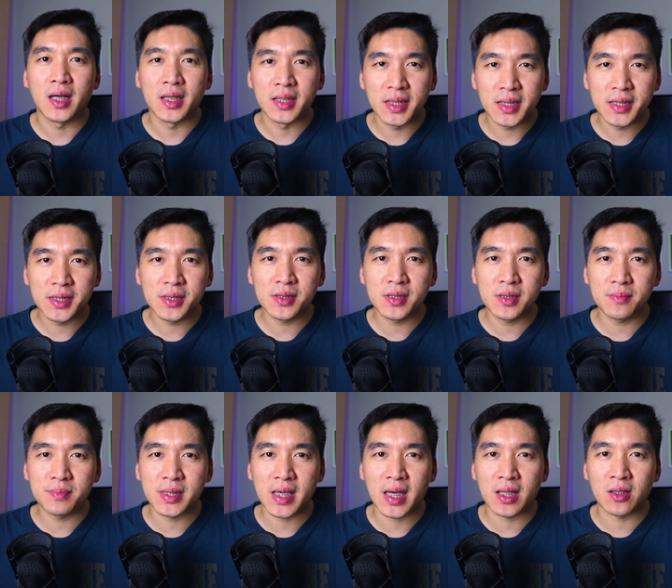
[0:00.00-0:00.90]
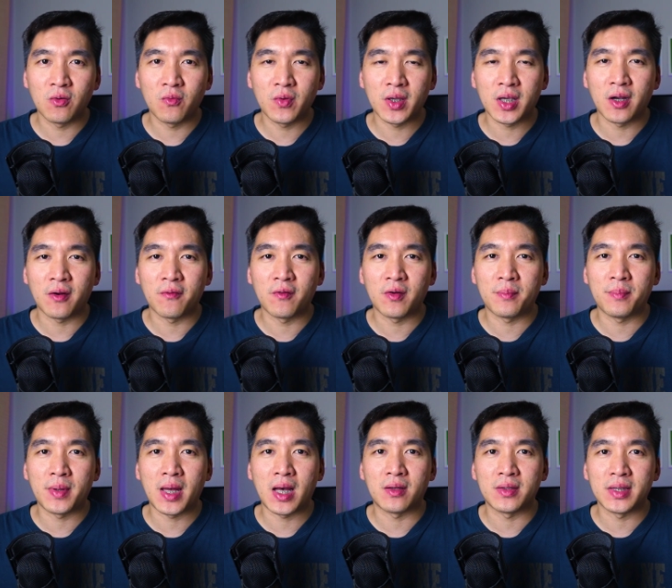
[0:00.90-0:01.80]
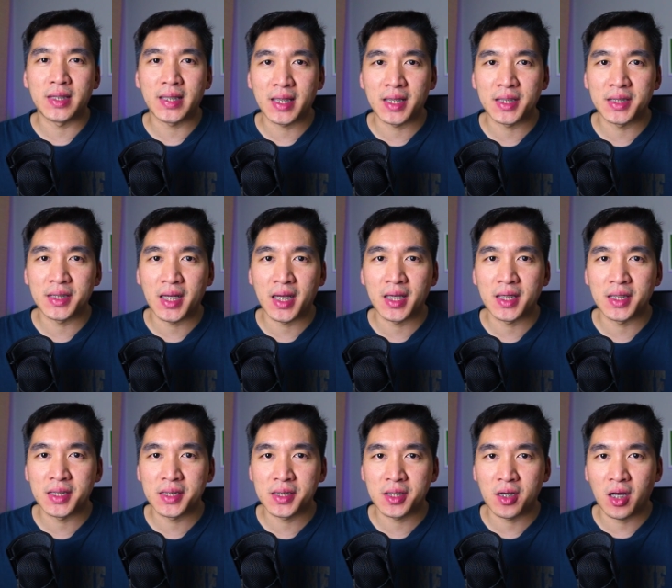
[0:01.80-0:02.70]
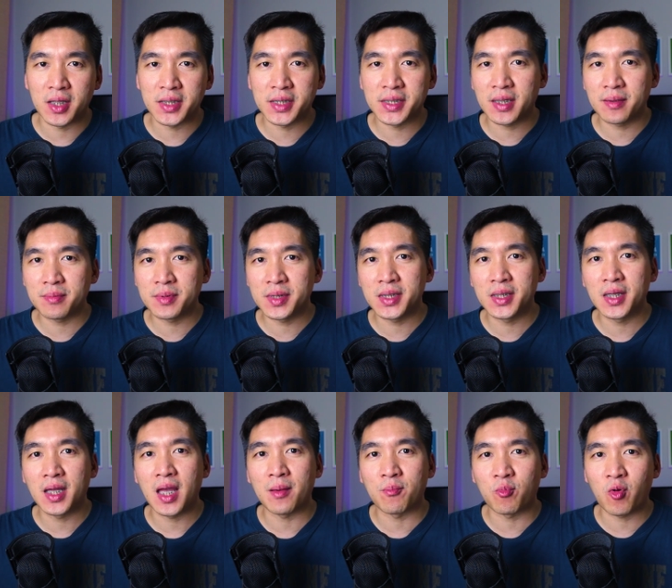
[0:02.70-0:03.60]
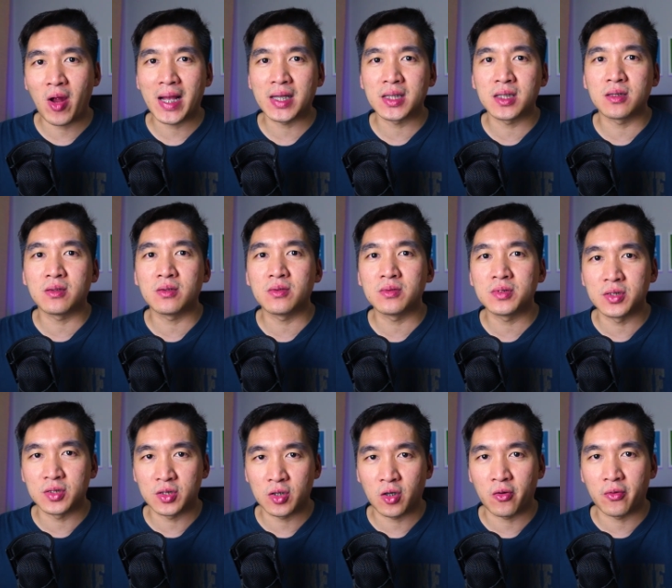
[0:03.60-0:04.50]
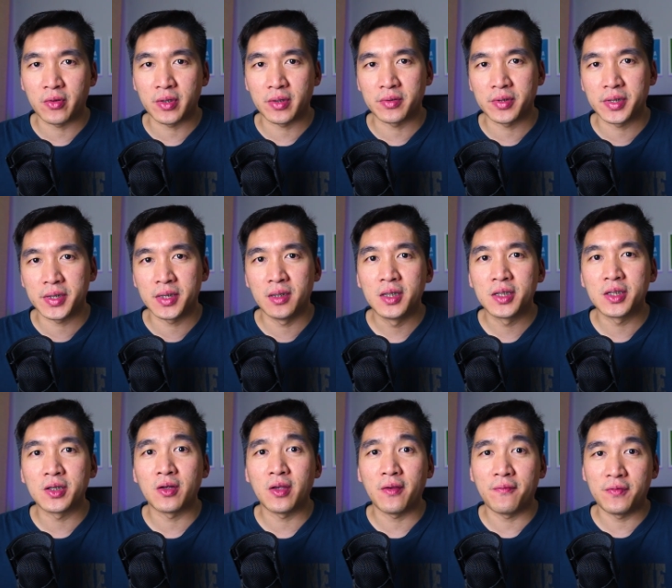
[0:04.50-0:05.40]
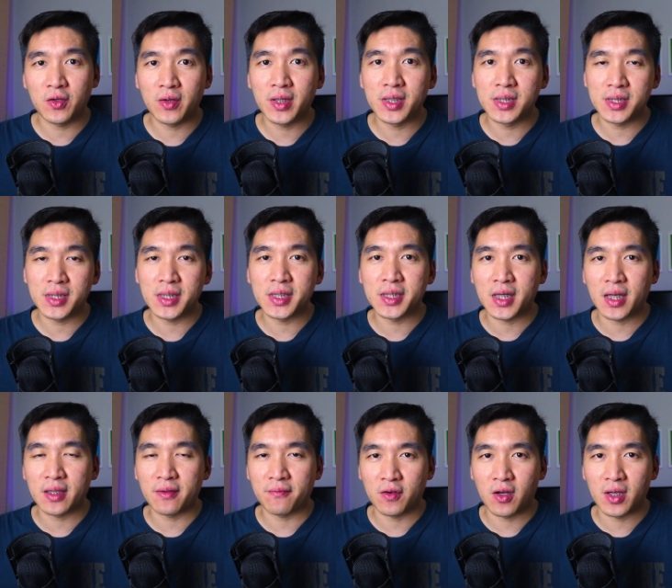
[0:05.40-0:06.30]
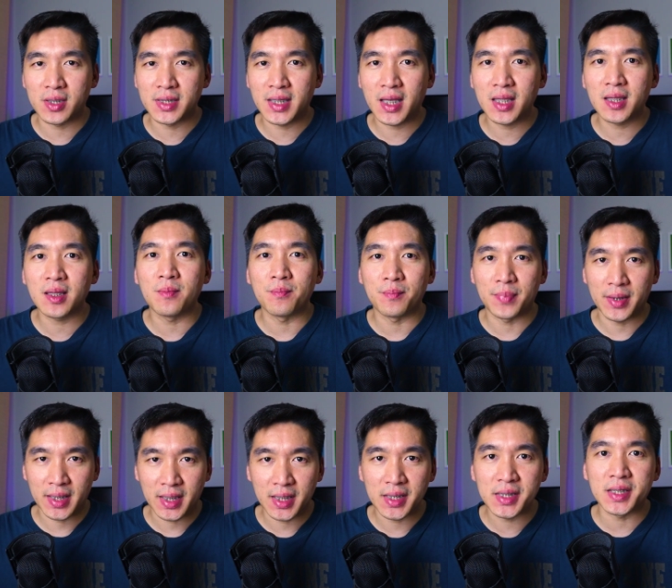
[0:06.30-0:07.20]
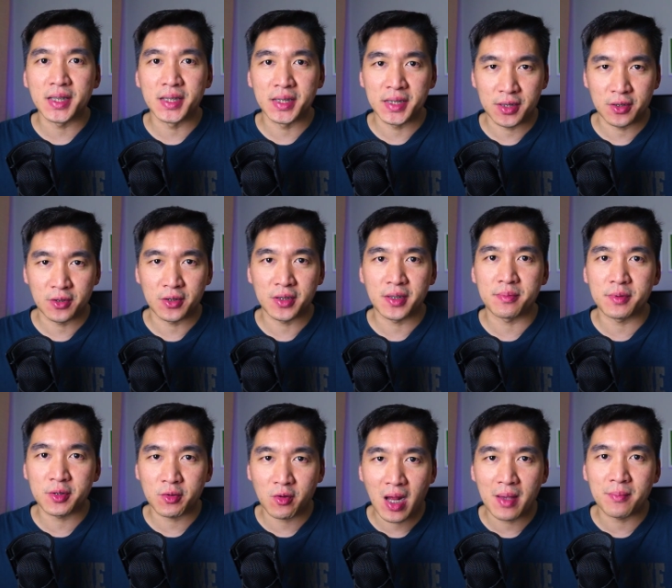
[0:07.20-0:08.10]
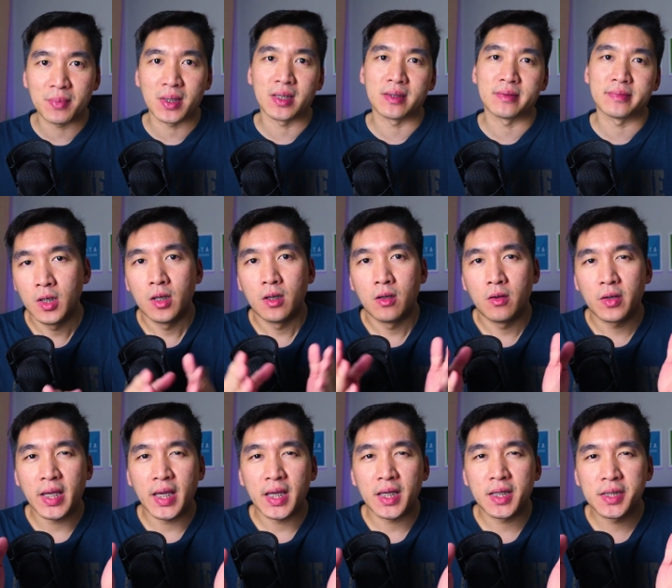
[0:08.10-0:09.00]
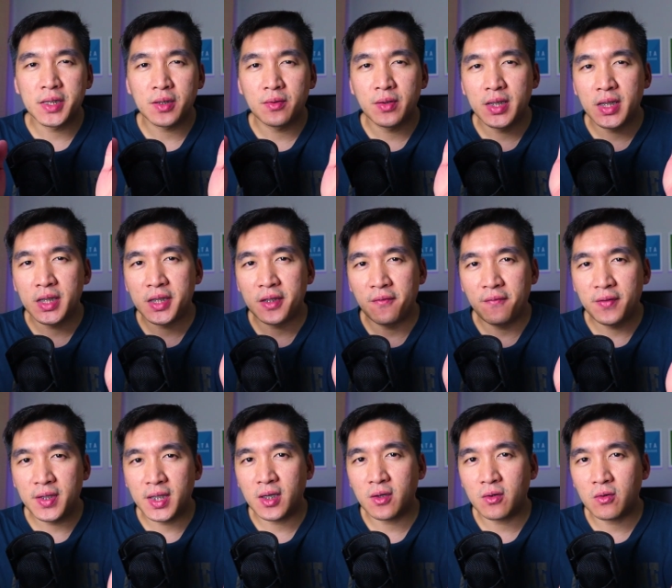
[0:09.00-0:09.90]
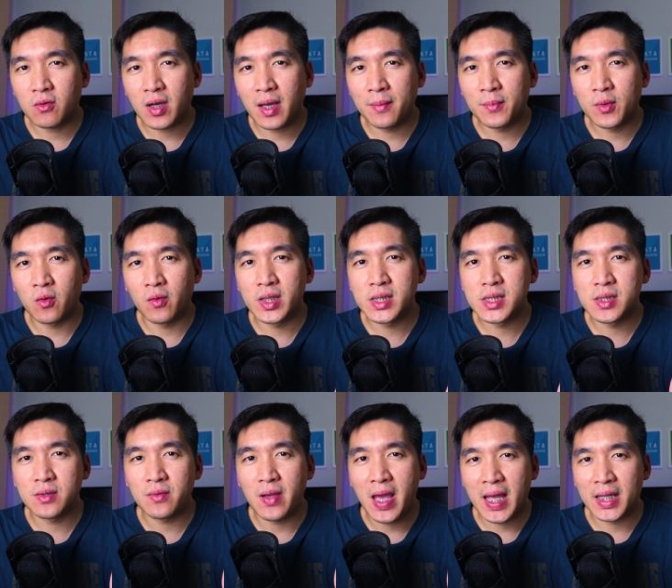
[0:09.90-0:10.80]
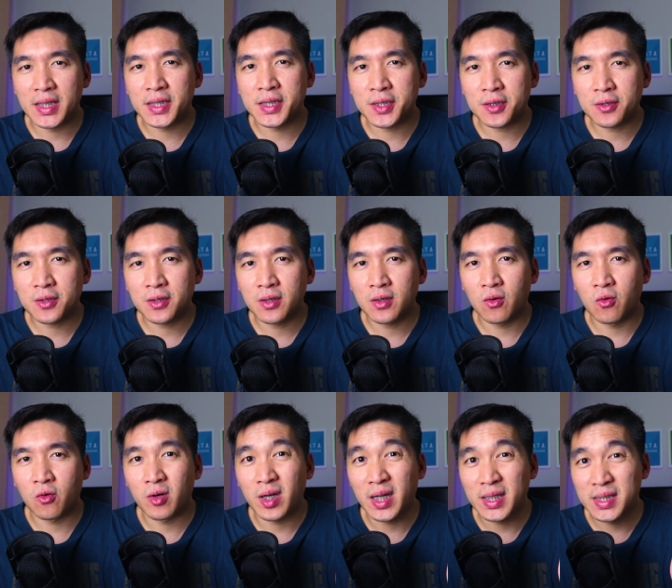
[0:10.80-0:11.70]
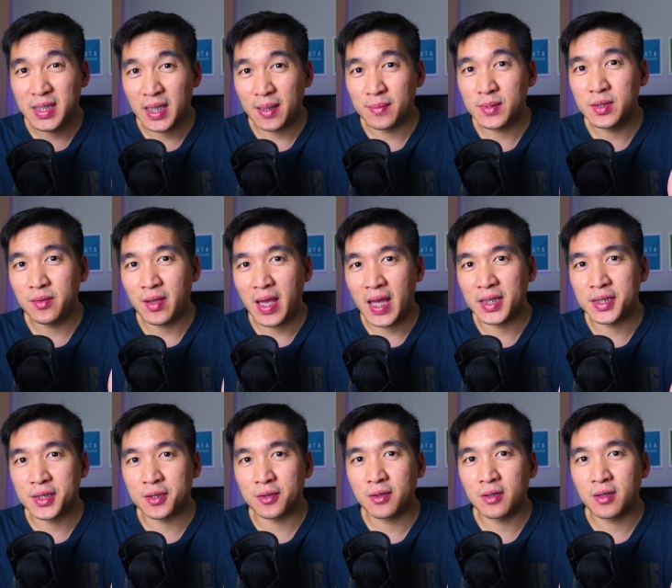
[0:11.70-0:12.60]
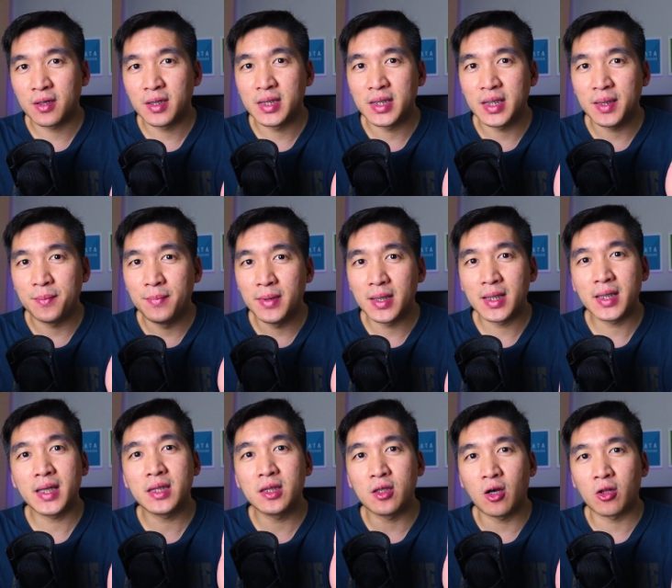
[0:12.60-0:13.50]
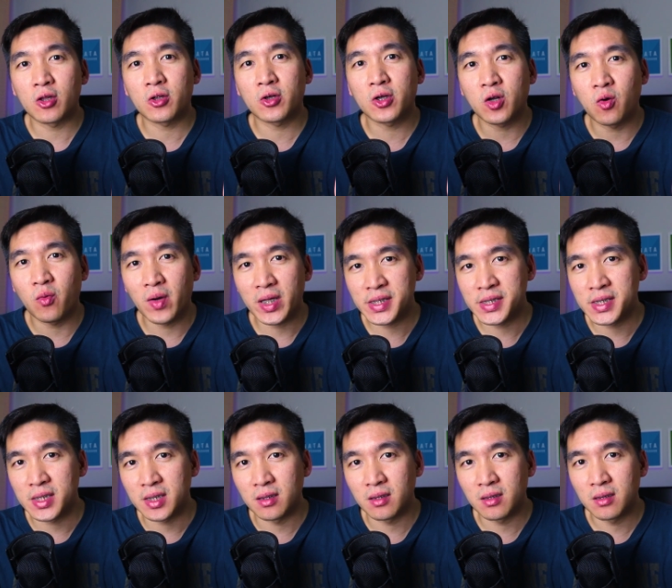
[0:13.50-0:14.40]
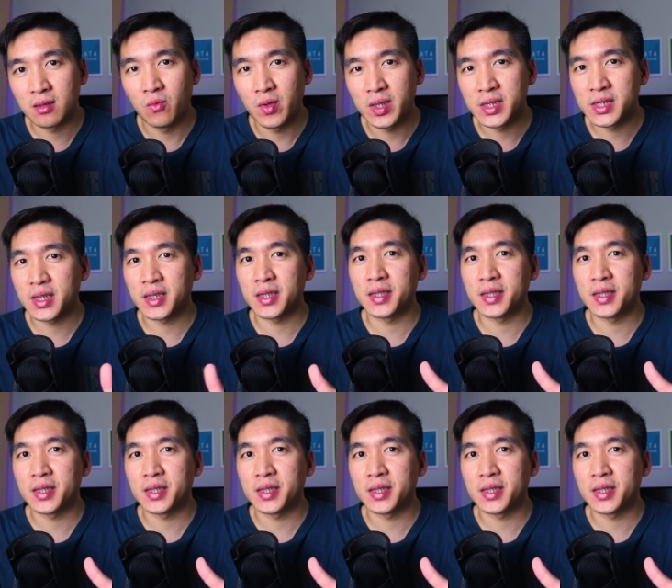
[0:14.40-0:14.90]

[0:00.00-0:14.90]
On this YouTube channel, we cover about data science concepts and practical tutorials. So if you're into this kind of content, please consider subscribing. Okay, so in this video, I'm going to answer or attempt to answer the $1 million question, which